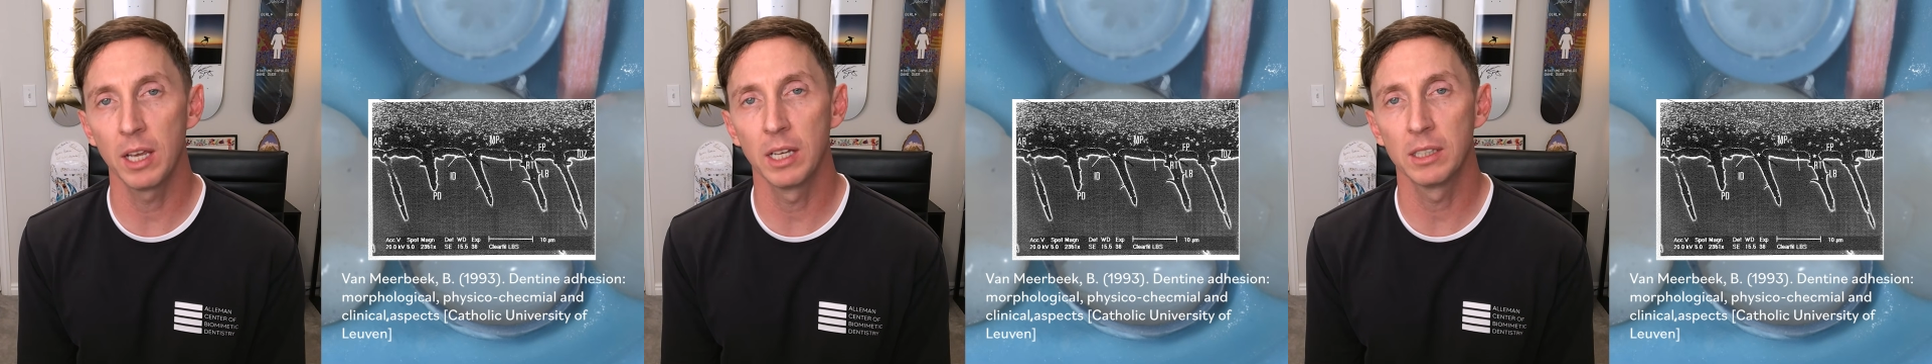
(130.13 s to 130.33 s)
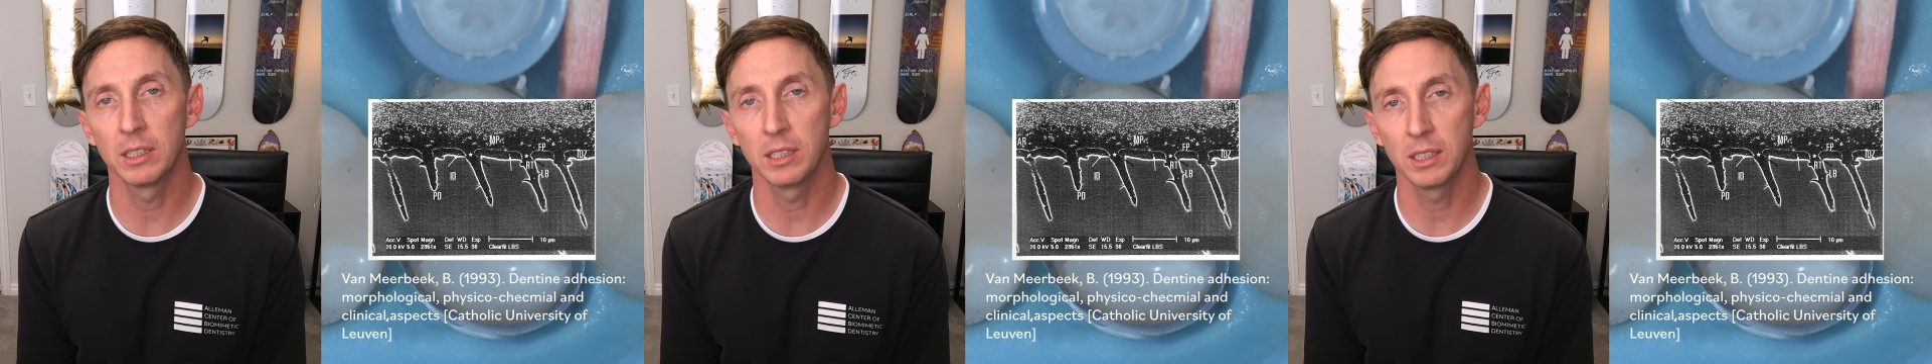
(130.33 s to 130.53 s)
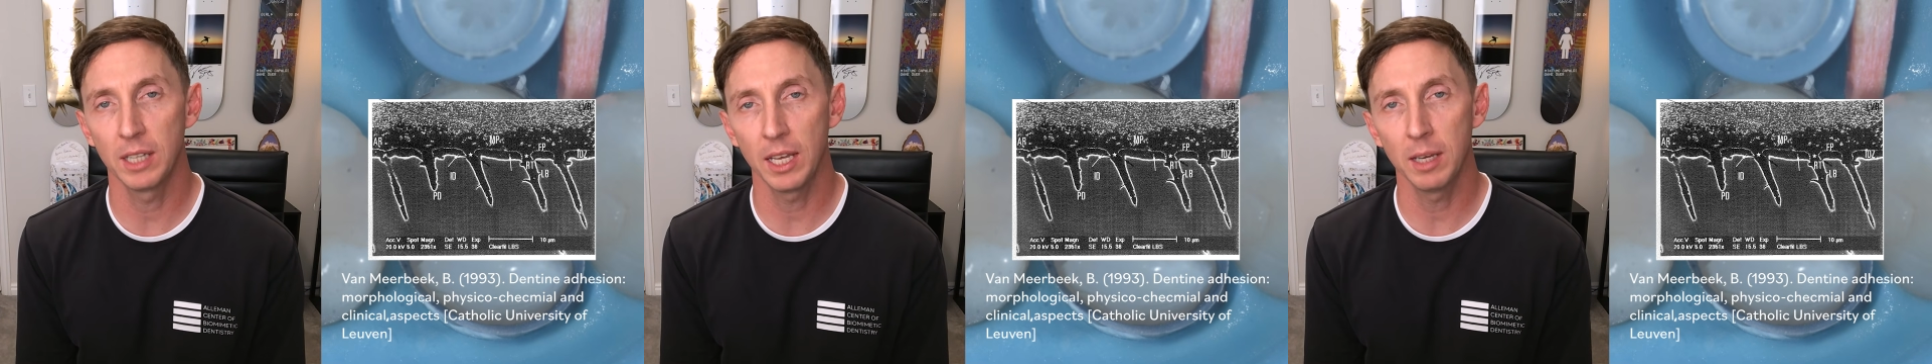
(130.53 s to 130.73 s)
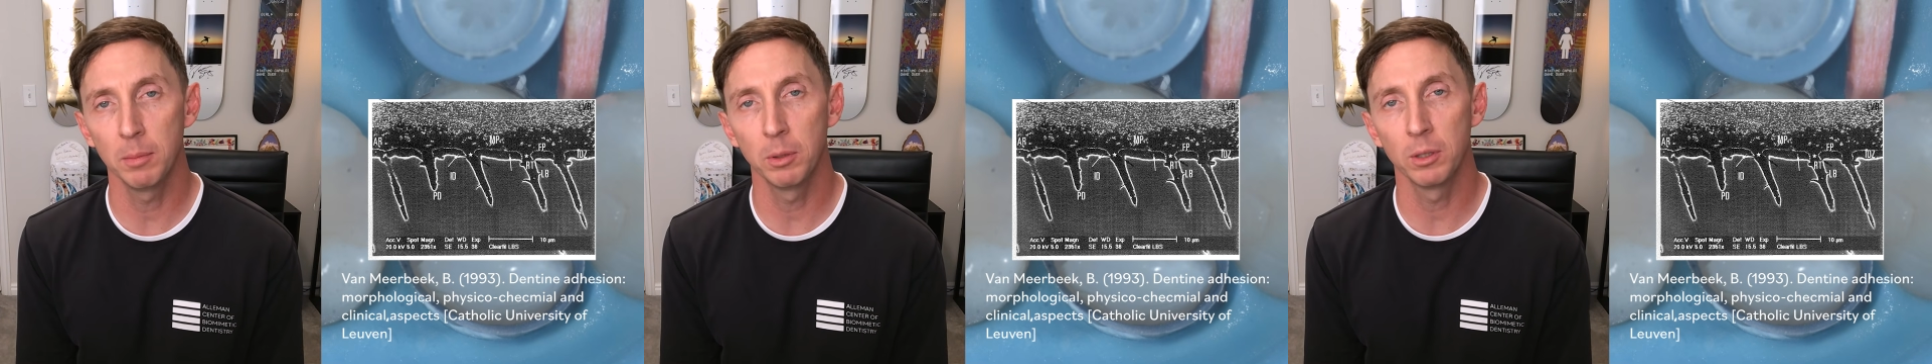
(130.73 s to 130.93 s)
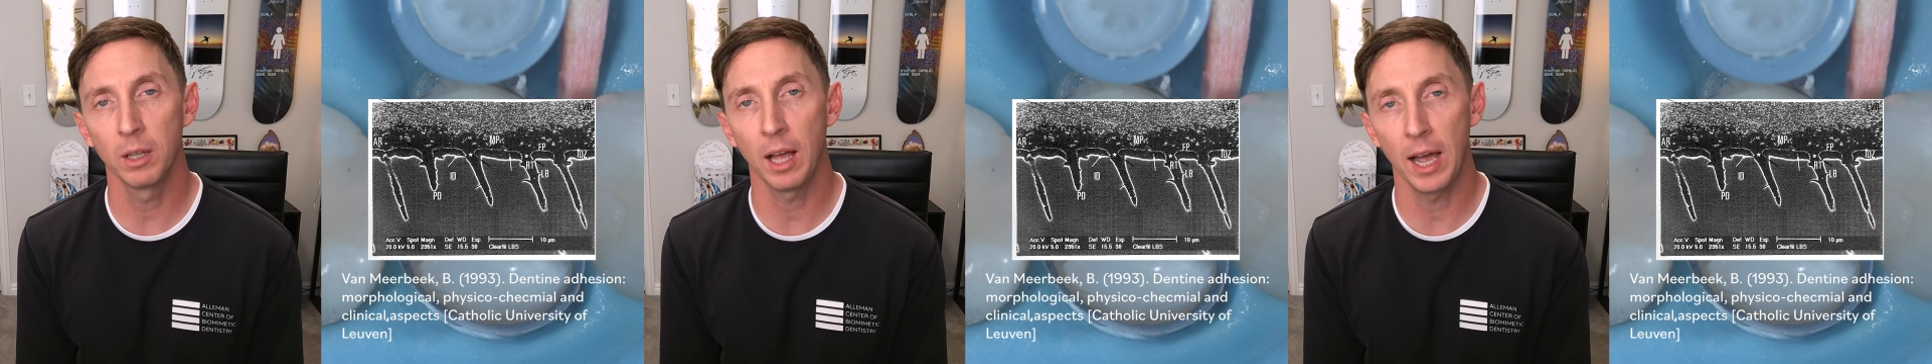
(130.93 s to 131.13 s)
a
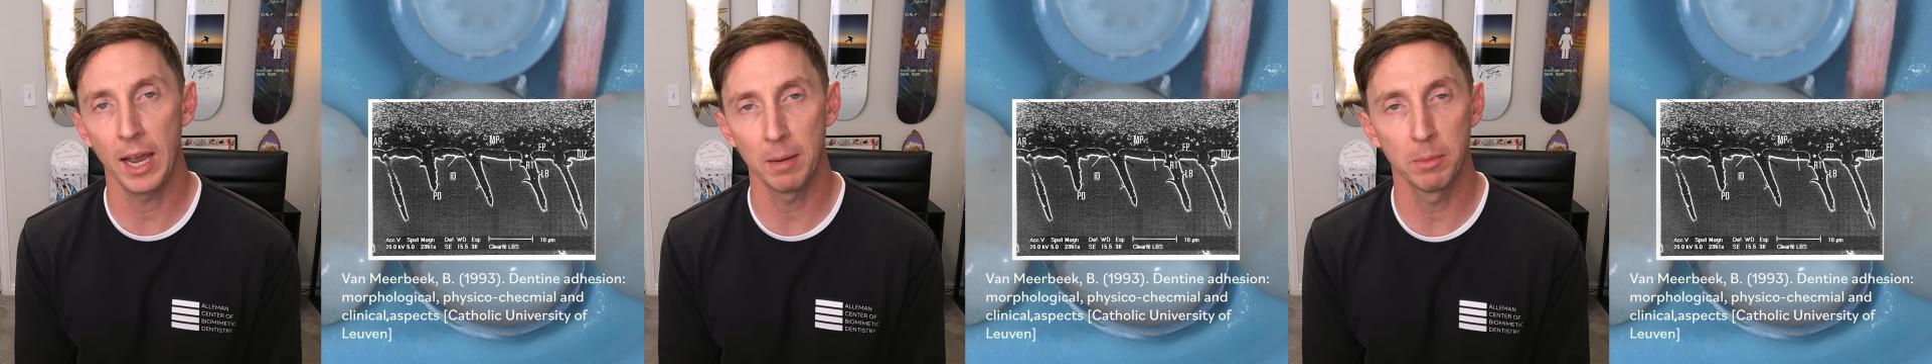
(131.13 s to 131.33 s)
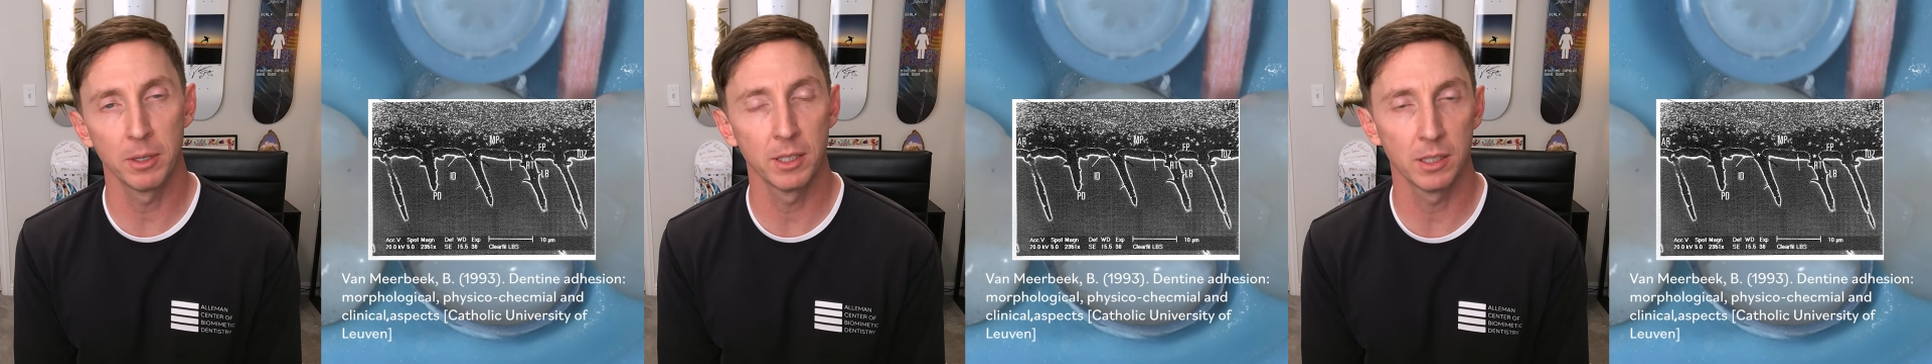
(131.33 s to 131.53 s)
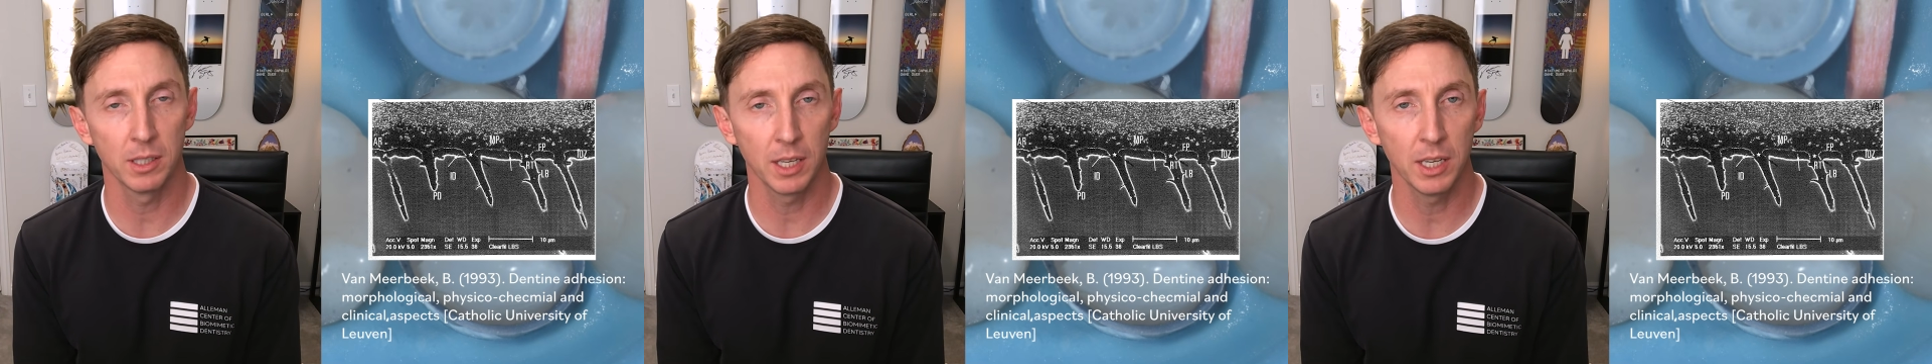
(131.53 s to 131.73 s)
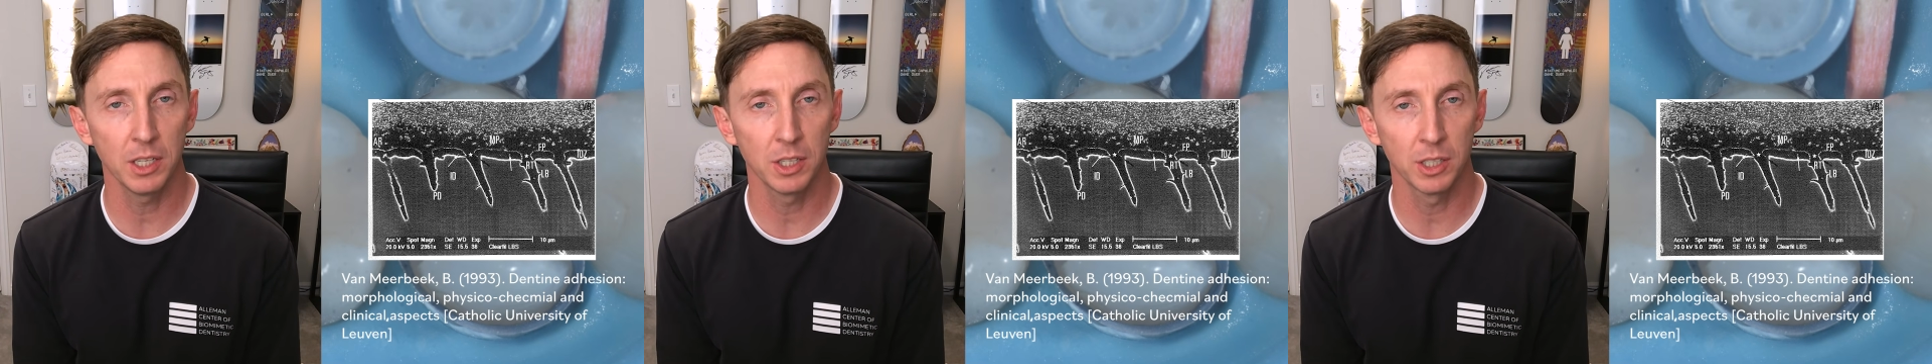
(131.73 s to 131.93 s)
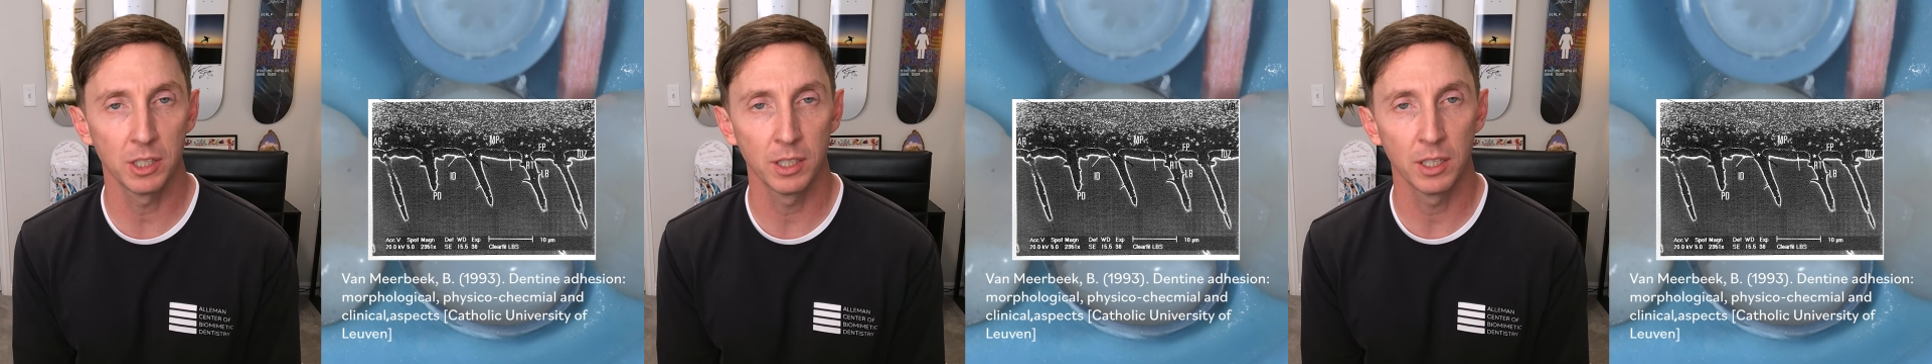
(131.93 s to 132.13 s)
stable
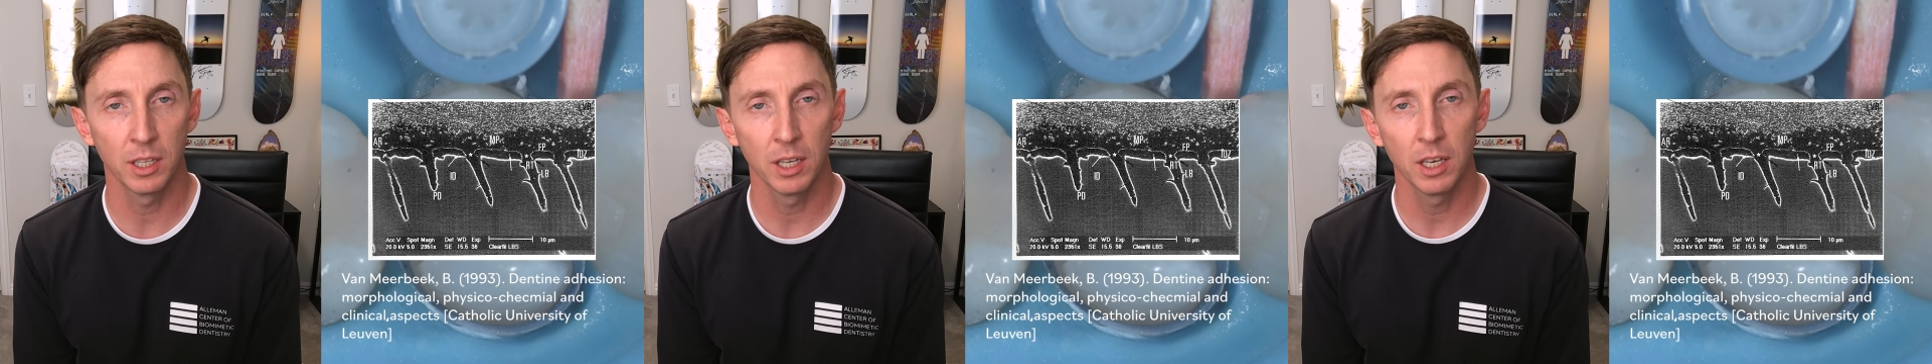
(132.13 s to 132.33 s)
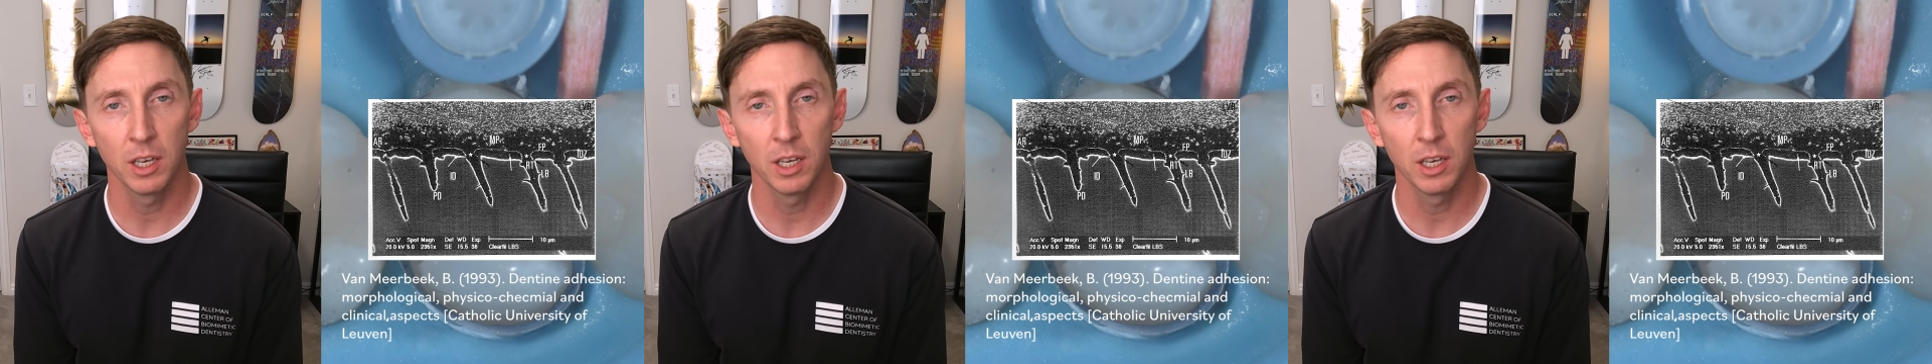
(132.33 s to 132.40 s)
hybridization,